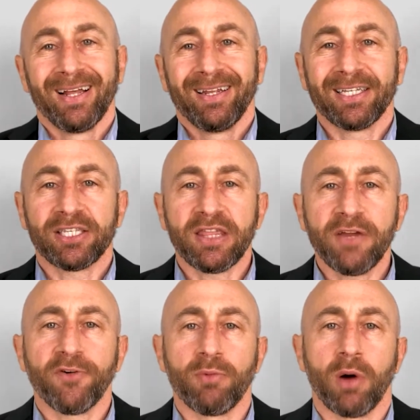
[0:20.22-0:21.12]
Let's think
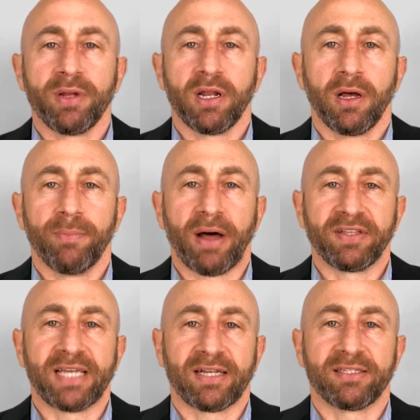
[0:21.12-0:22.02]
for a moment about the
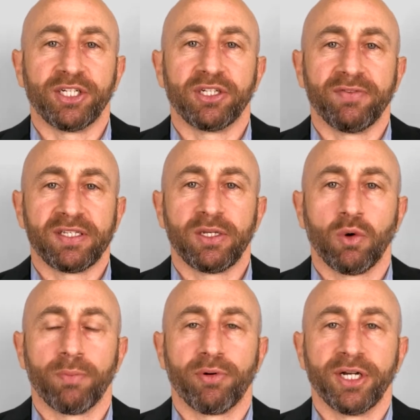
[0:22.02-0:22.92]
taxation of a C
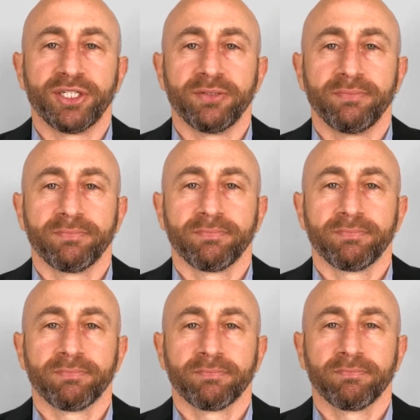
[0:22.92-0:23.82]
corporation.
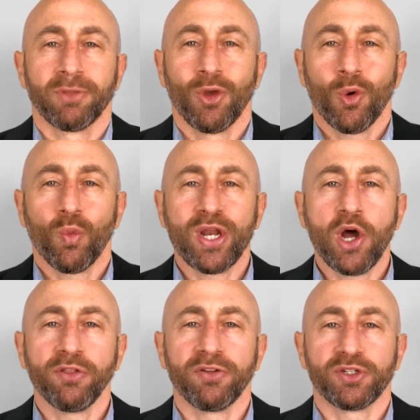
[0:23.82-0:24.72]
We
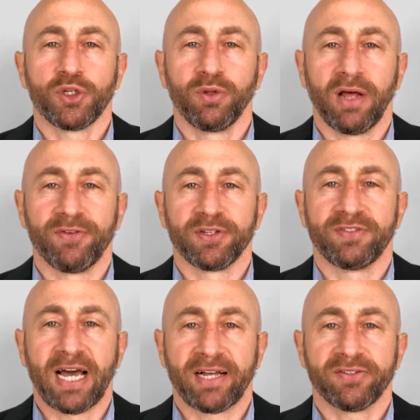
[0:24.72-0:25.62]
know that there's two levels of
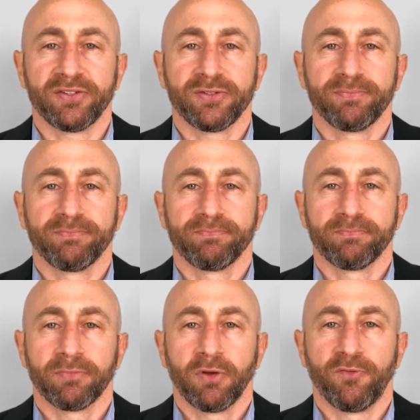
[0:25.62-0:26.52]
taxes.
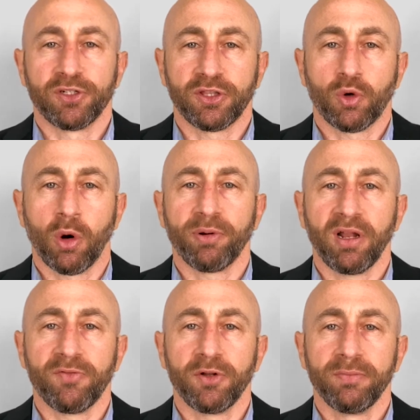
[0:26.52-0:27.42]
First at the corporate
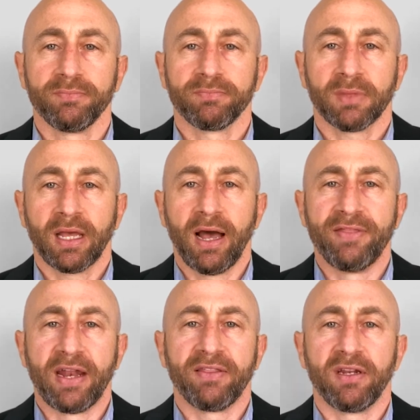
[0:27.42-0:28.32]
level, and
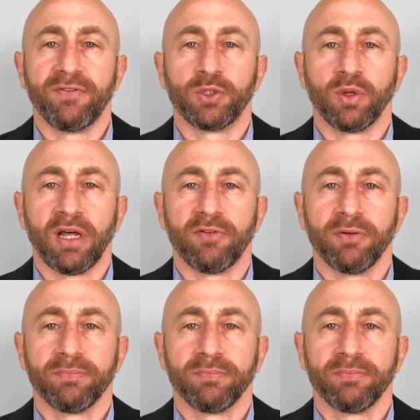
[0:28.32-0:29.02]
then at the individual level.